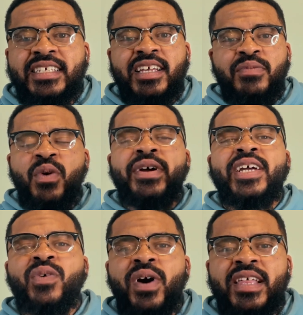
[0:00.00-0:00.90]
and more
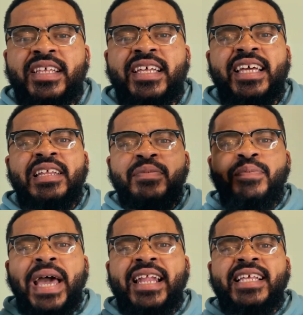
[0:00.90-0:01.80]
equality and
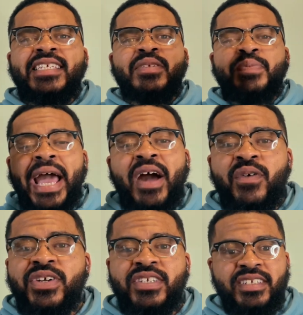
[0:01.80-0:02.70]
balance and
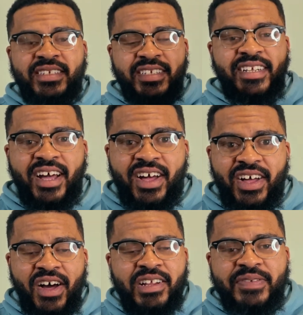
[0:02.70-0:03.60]
power to
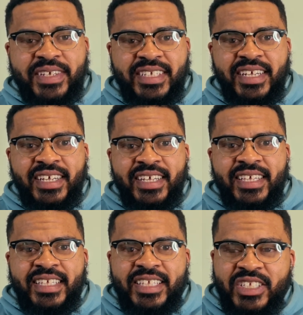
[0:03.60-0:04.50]
all of us.
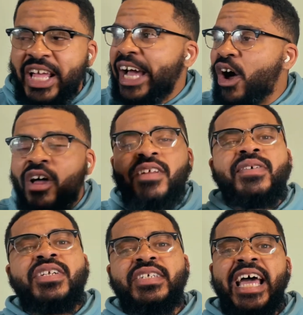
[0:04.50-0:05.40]
Like, all of
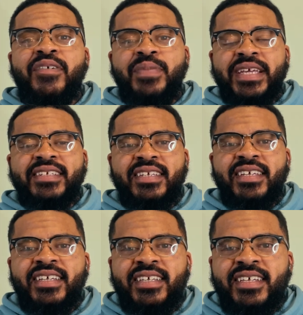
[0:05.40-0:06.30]
us should have peace.
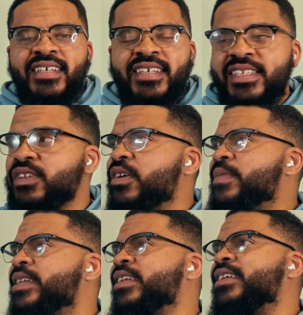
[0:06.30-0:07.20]
You know what I
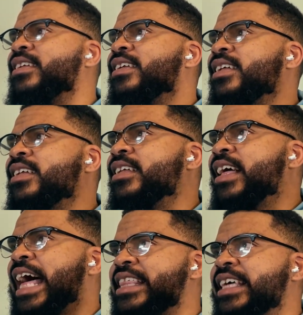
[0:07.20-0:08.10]
mean?
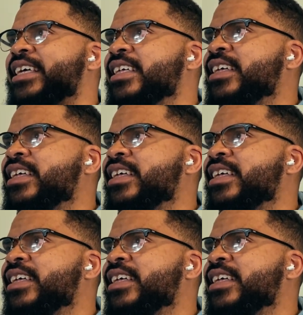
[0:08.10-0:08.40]
I think